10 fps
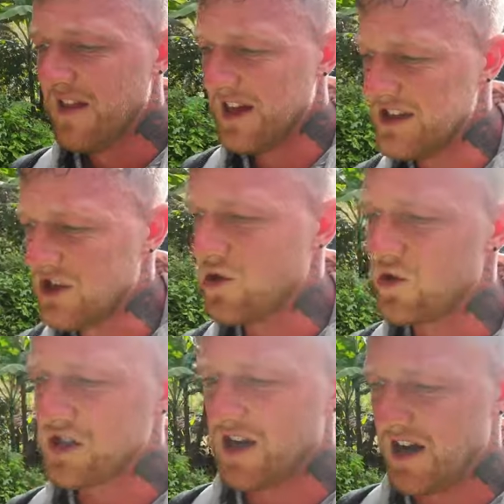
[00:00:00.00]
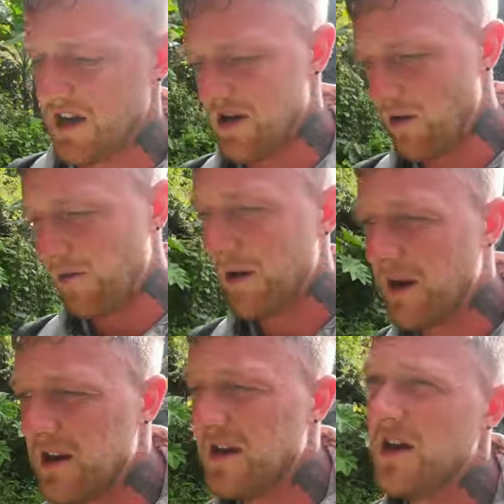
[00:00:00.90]
That is a good sign. Where we
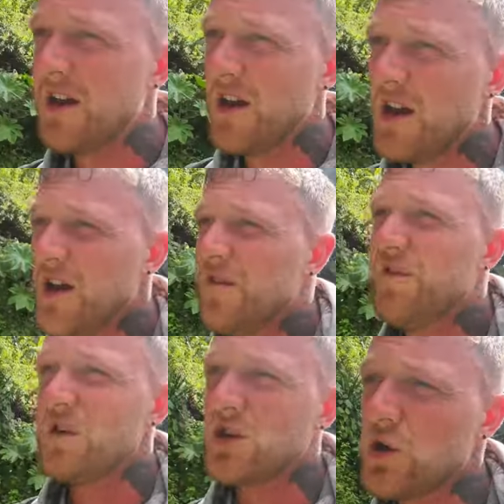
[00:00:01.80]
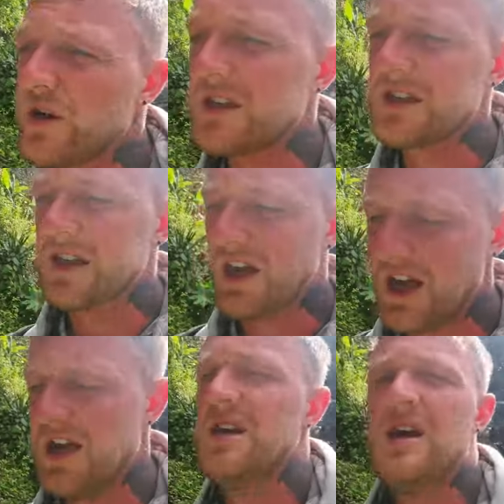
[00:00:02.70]
went, full of tourists.
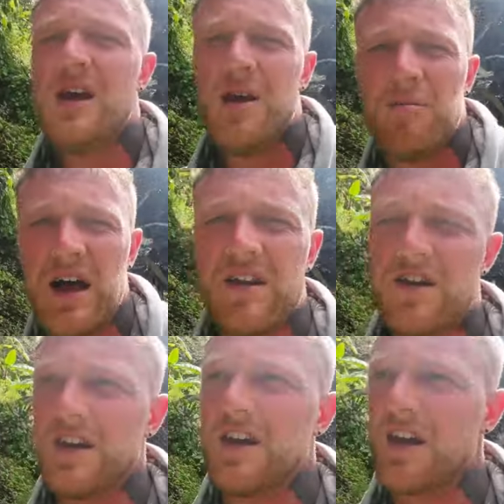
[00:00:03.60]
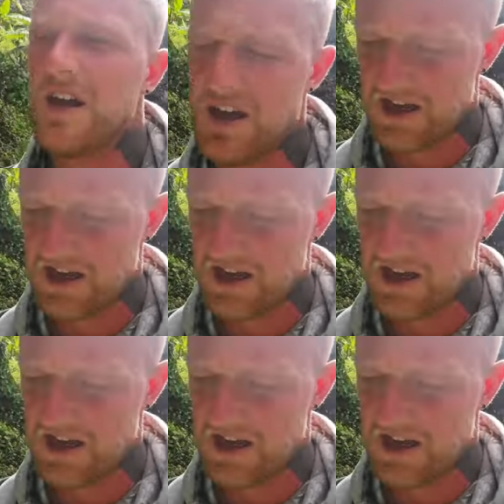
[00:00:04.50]
Bad idea.